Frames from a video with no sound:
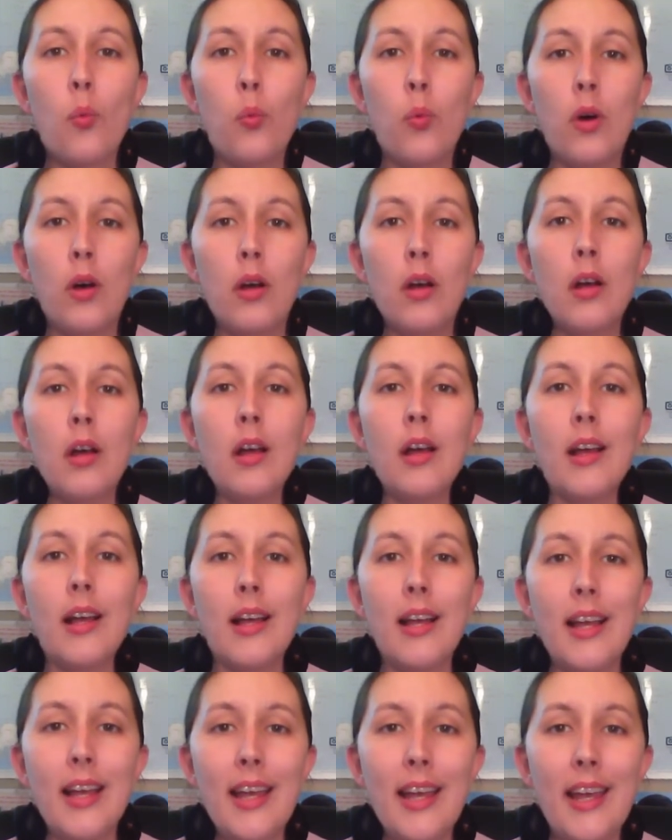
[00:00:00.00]
w
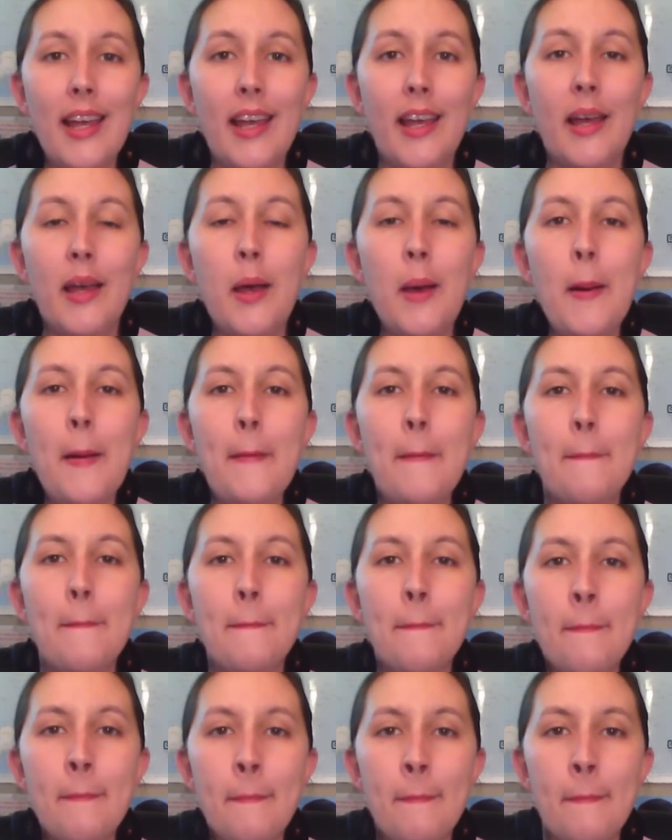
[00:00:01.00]
i
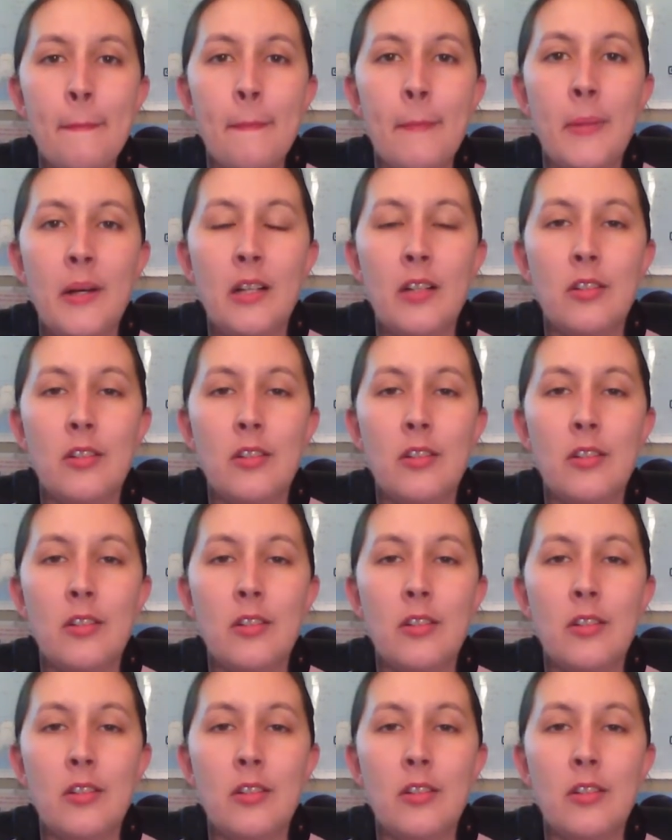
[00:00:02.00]
m. Mm.